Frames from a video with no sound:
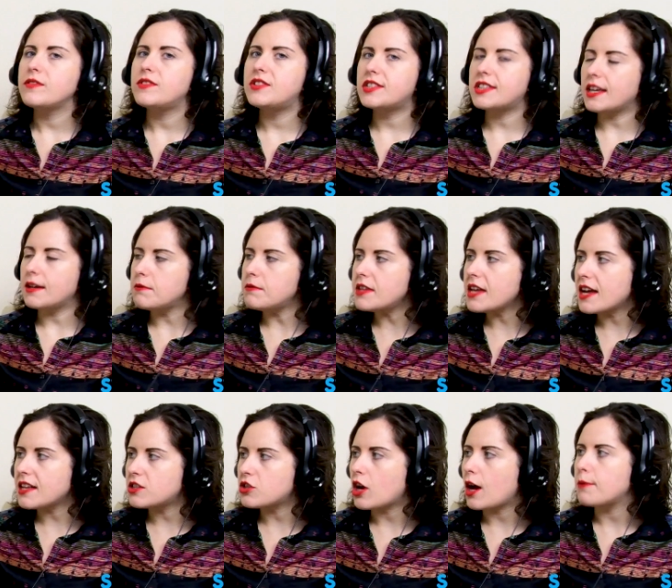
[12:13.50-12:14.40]
we've skimmed the
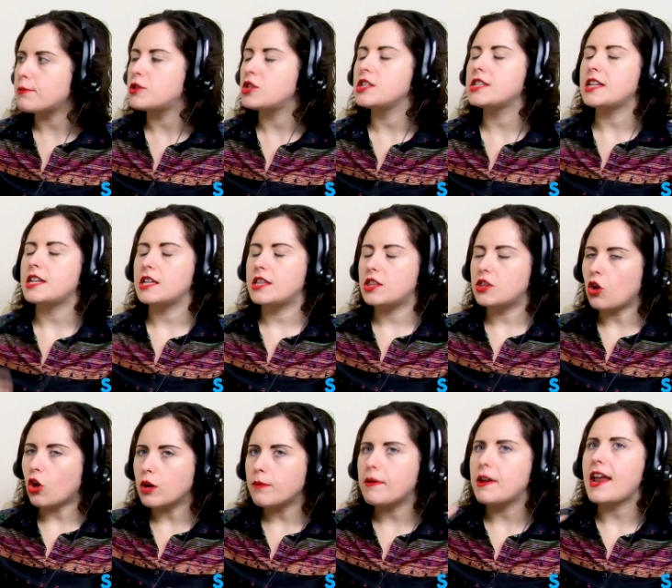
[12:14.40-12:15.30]
answer options and
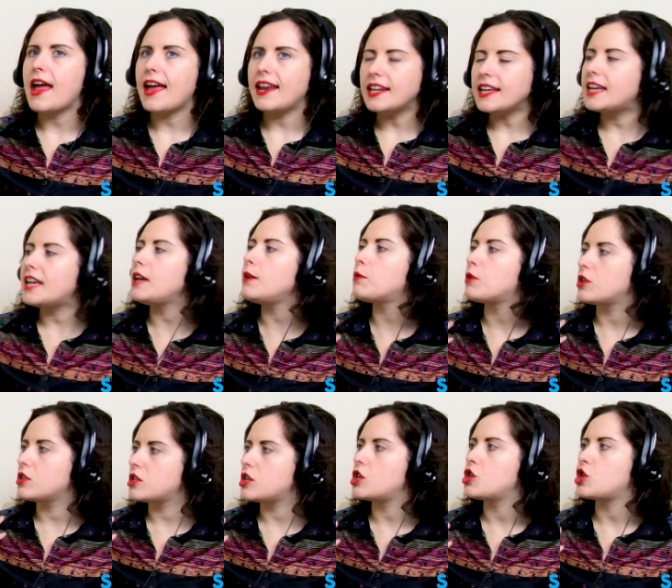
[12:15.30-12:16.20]
thought about any
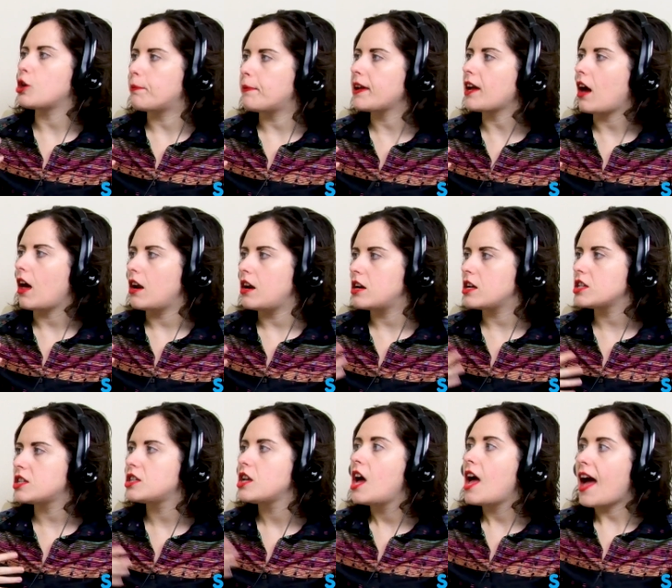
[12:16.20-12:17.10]
keywords that are jumping out at
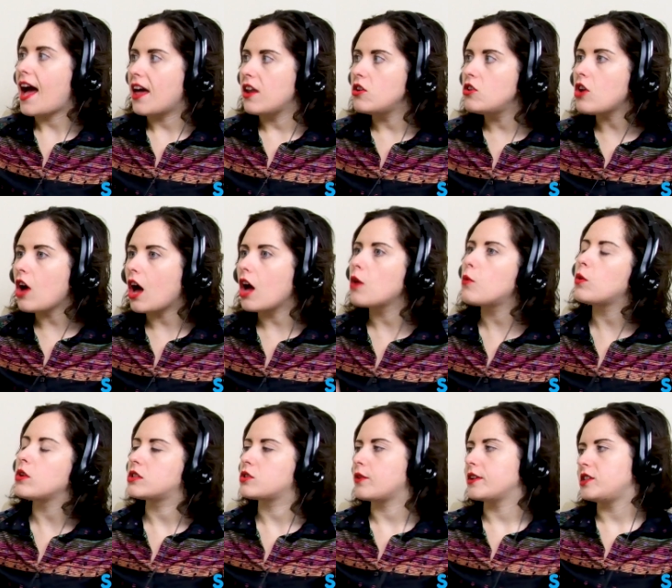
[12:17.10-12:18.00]
us, and now
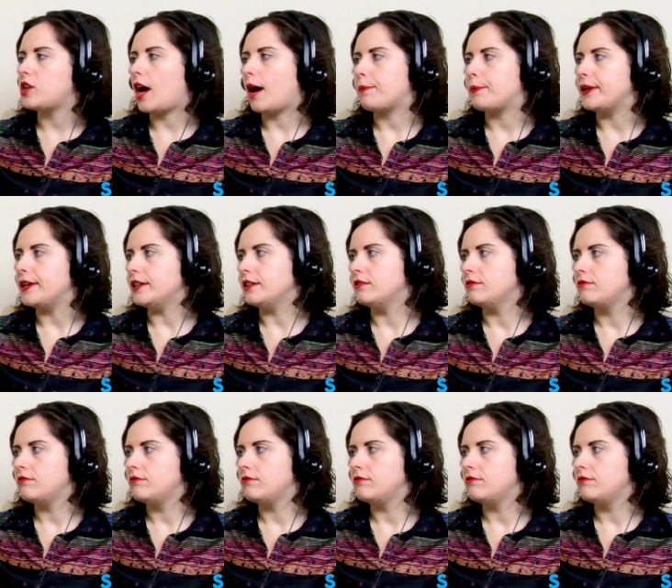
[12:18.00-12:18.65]
what's going to happen?